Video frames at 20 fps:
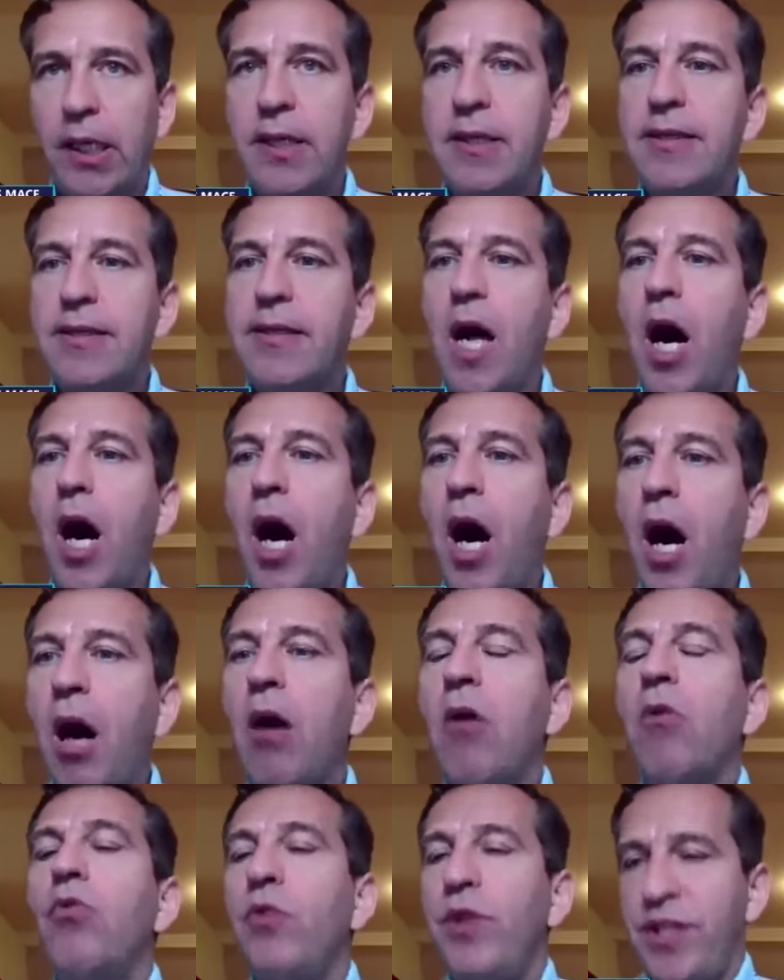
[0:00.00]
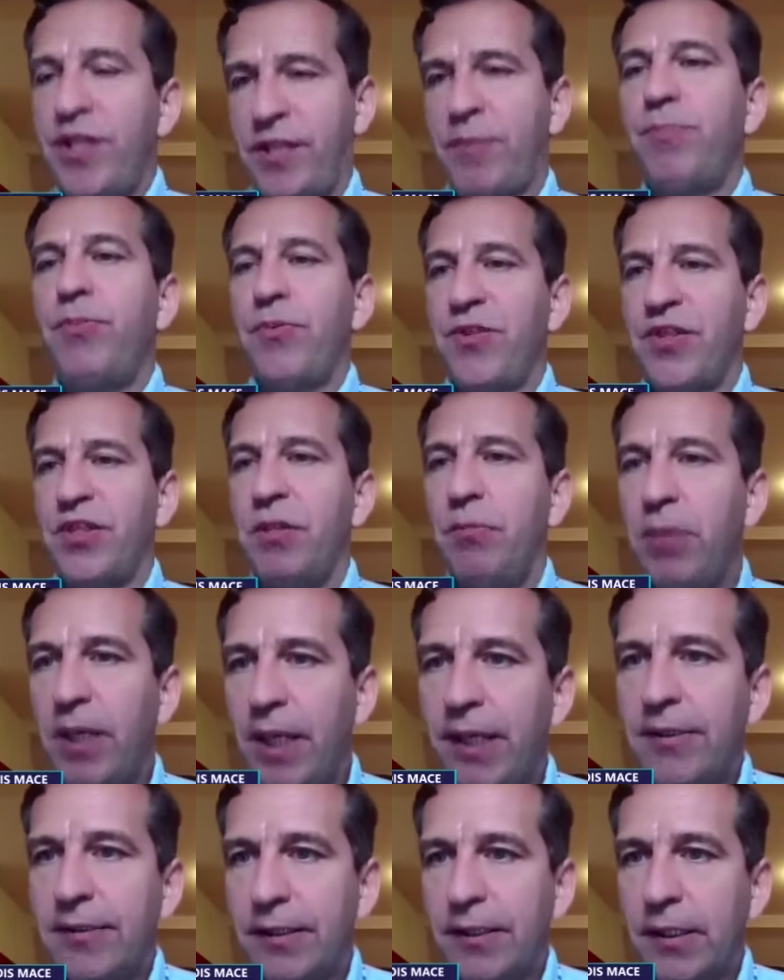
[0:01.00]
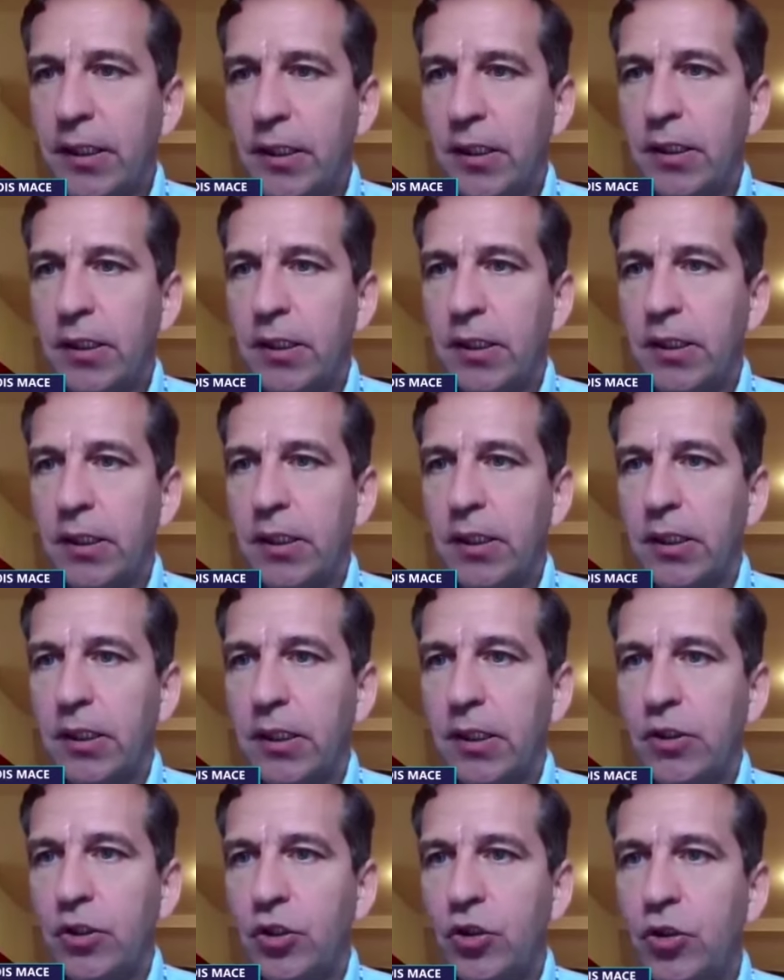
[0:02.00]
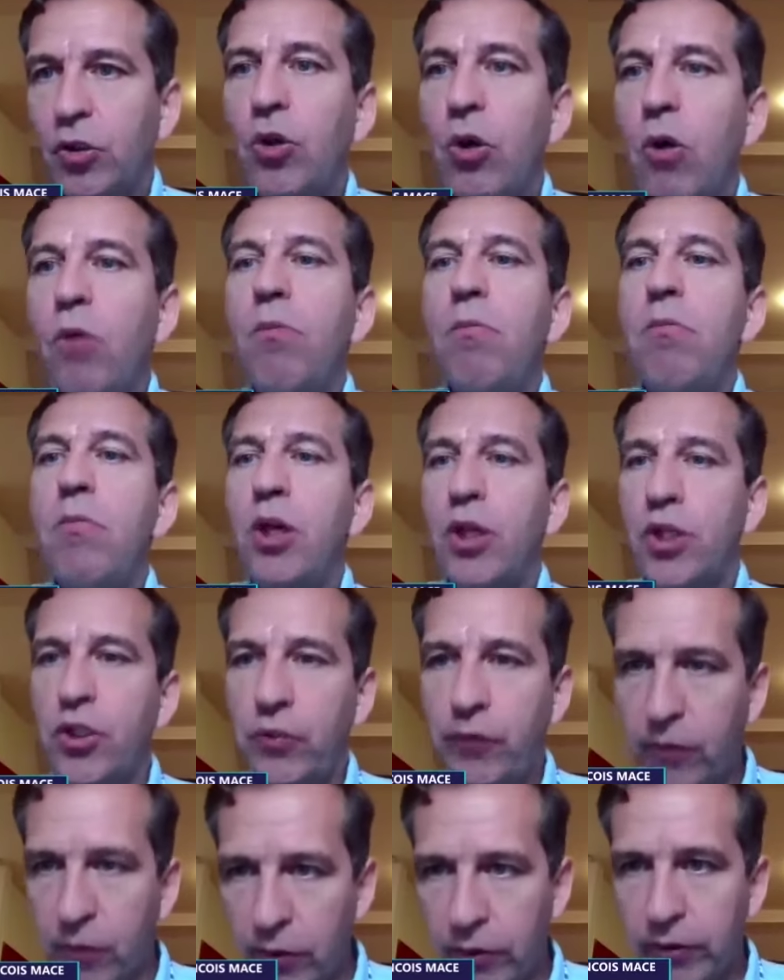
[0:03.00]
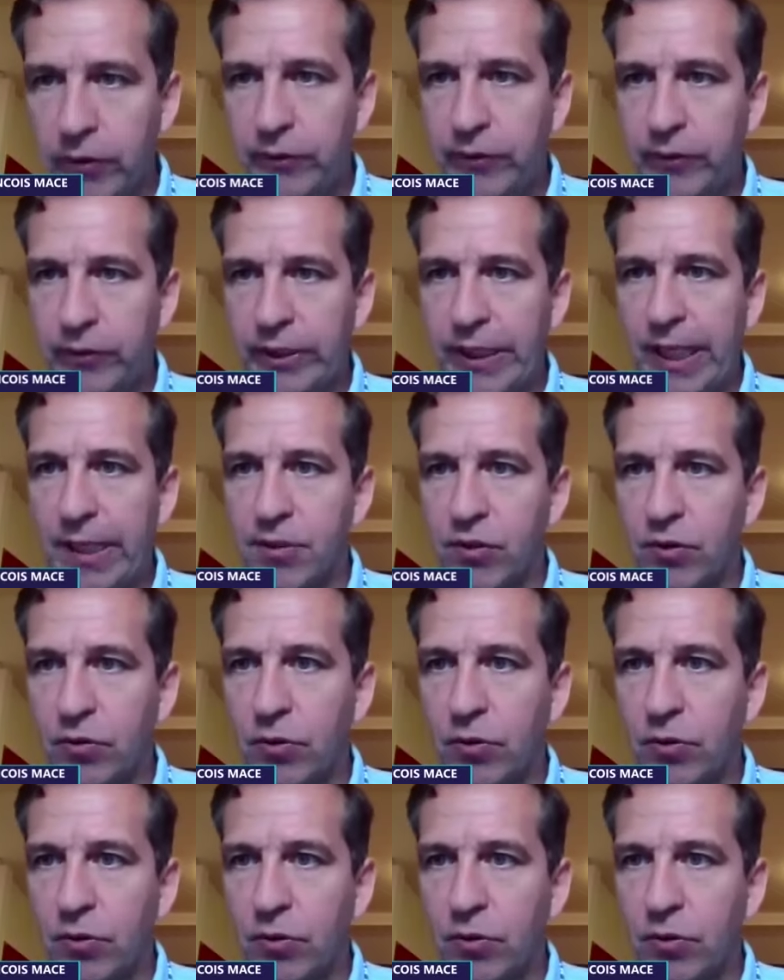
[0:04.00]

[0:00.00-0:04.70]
It's our responsibility to go much further for that.